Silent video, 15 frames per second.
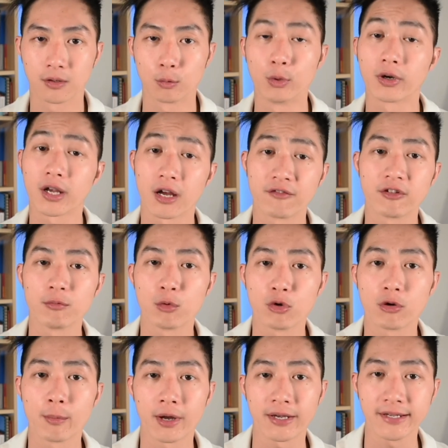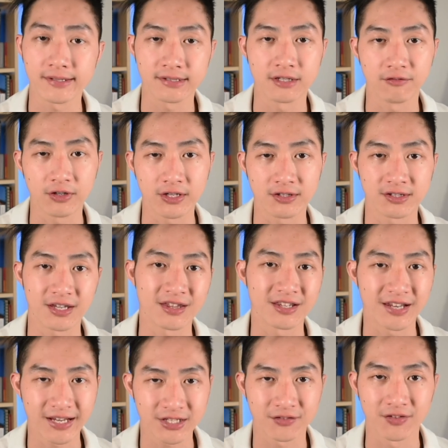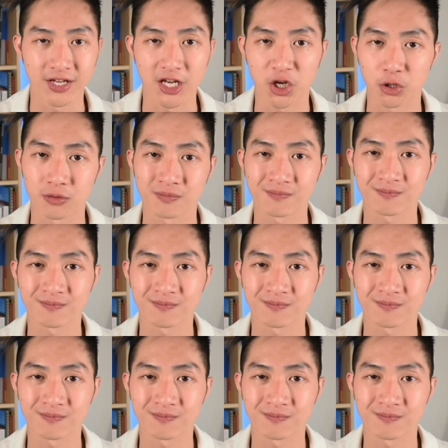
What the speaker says: We'll cover more about ECVs in the next video.